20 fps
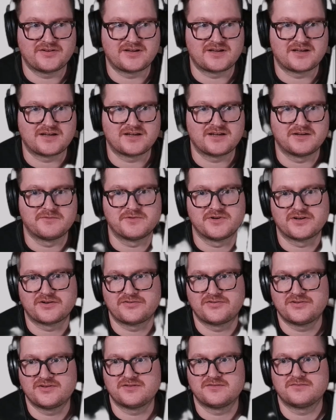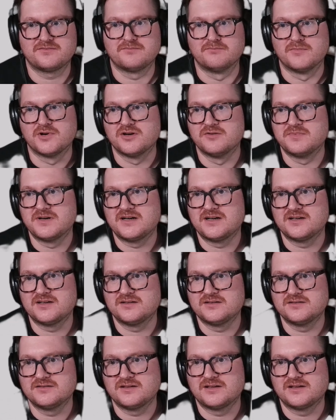It works in mobile.